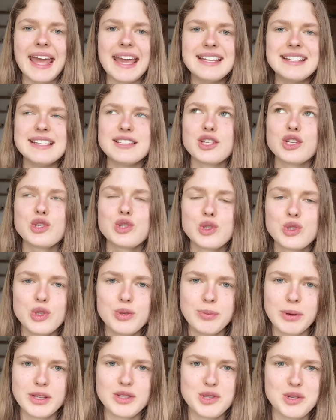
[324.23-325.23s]
It is
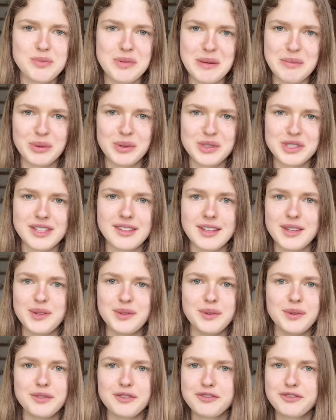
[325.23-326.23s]
super, super important that
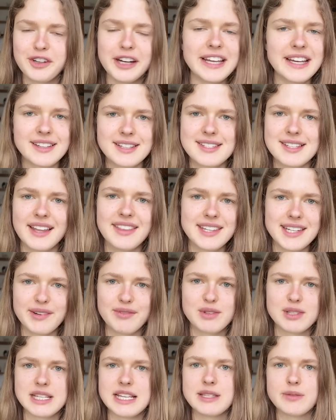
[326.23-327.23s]
you fully understand the
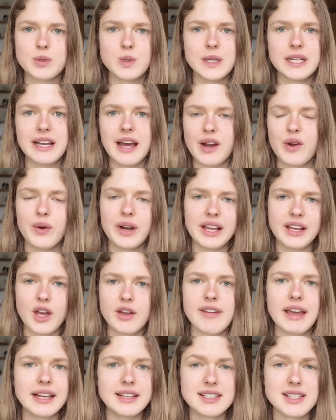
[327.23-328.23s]
differences between ionic,
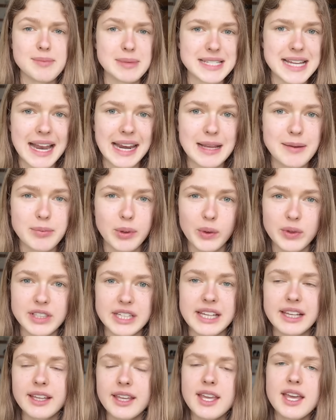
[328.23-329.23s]
covalent, and metallic
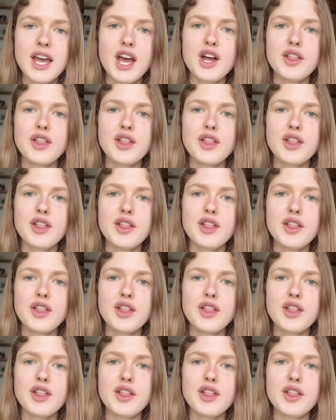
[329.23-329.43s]
bonding.